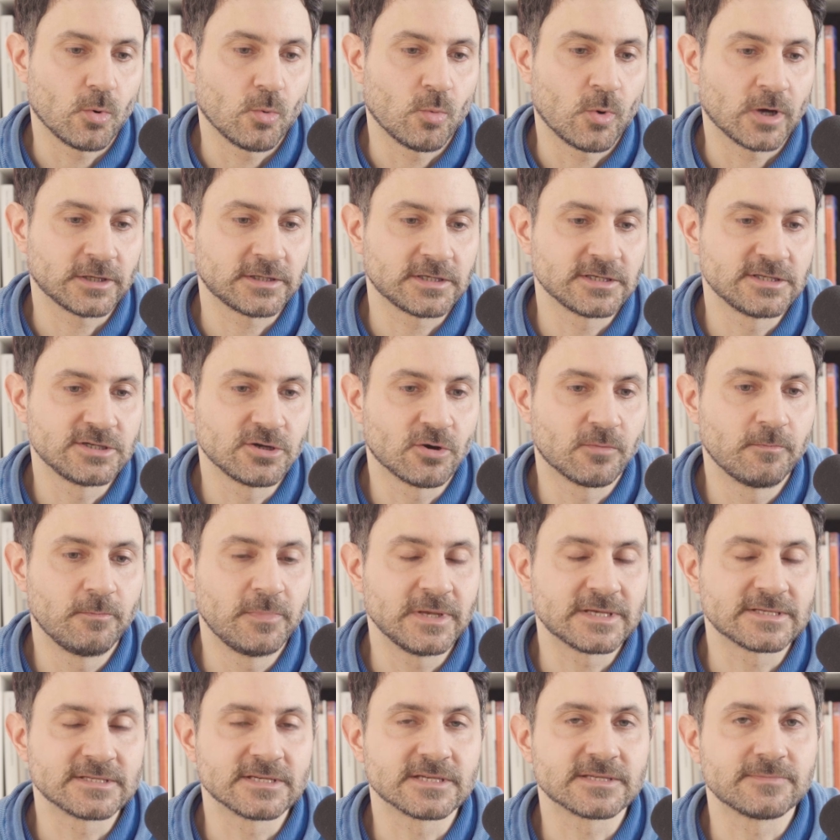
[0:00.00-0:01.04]
what is your
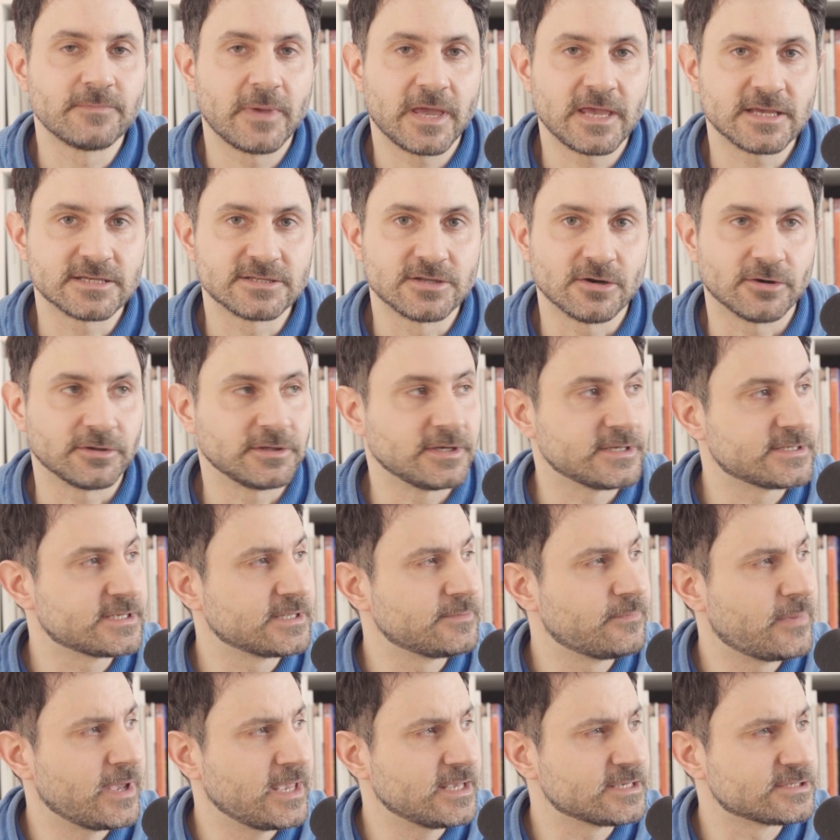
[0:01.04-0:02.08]
business based on? Is
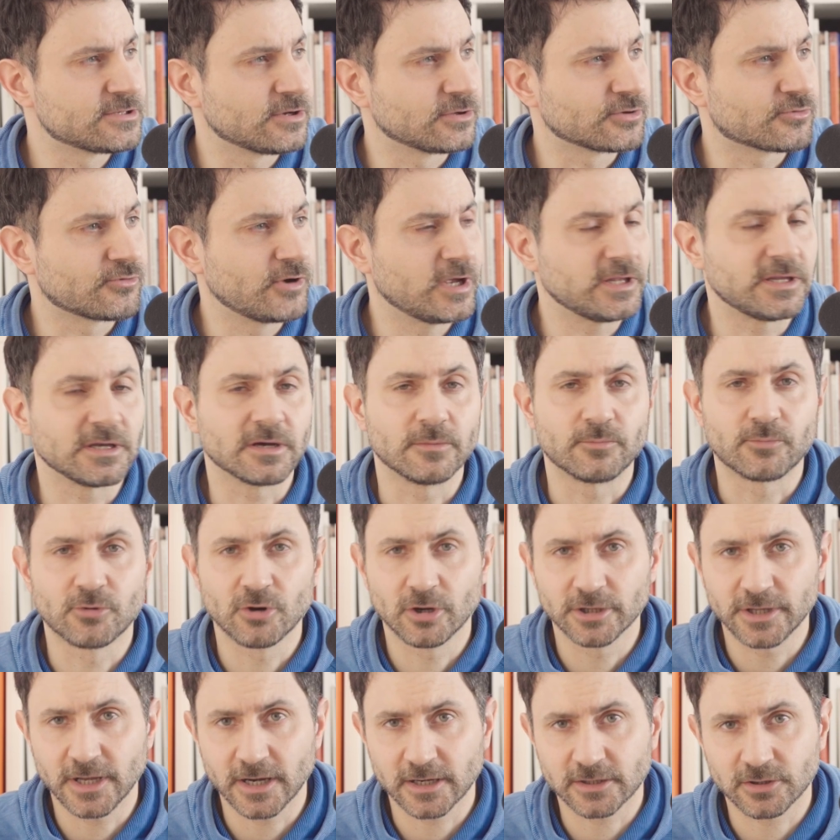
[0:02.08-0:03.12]
it based on creating a
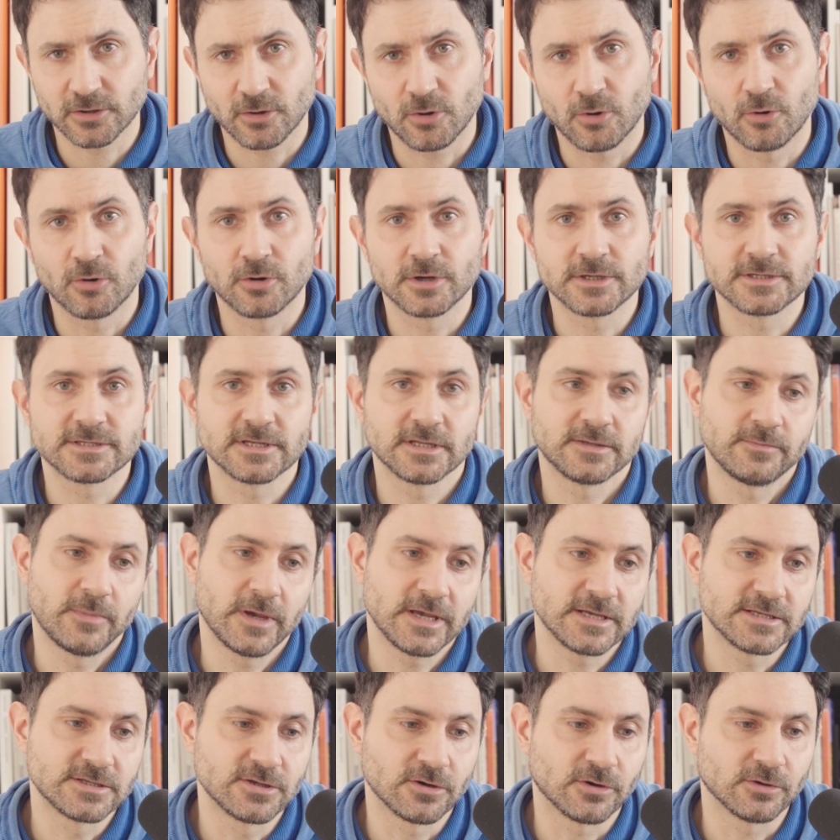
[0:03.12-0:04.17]
product or is it
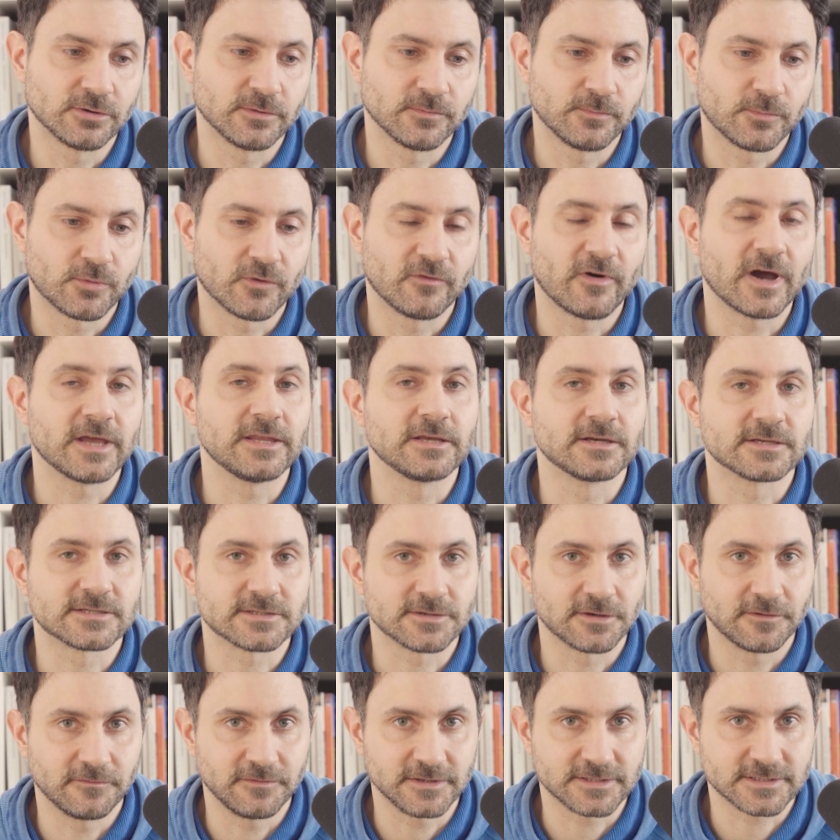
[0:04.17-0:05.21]
based on providing a
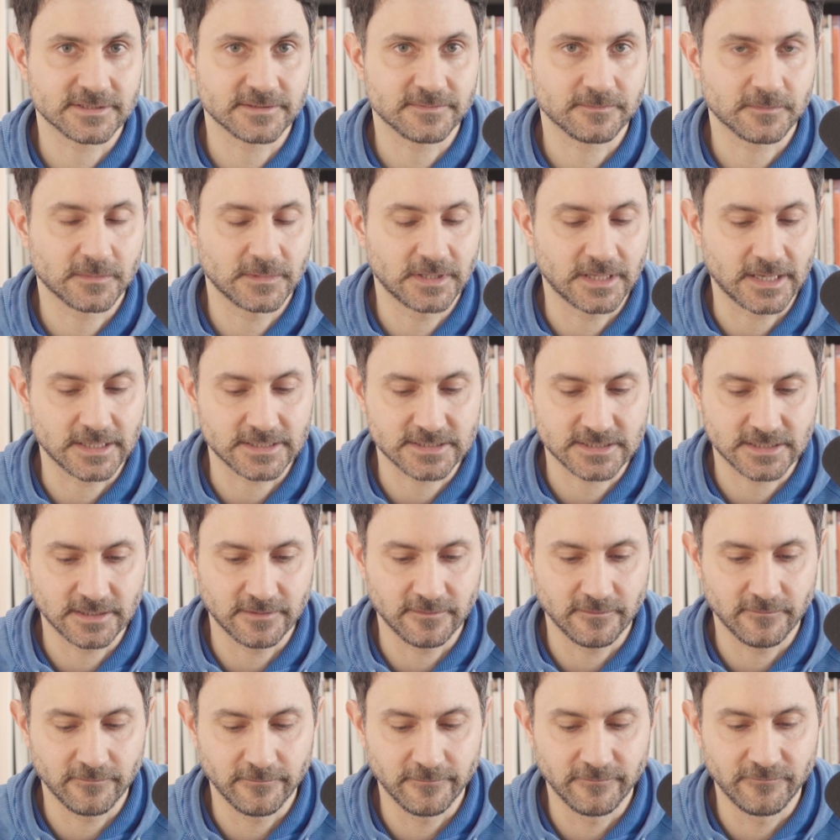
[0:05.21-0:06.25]
service? That's
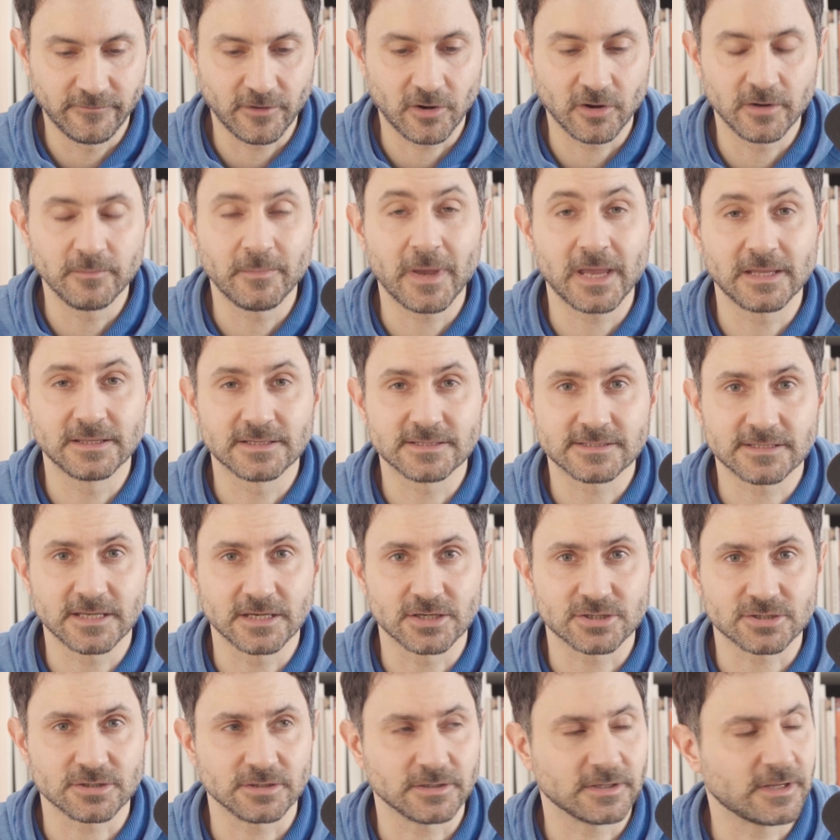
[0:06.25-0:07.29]
the very main
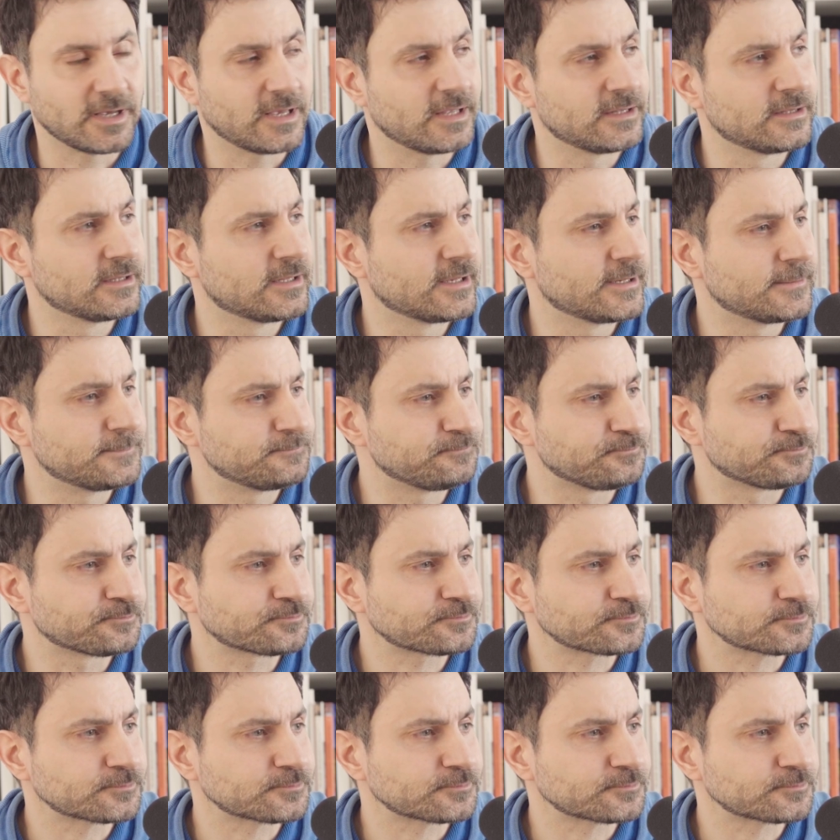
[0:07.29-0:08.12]
distinction. And um,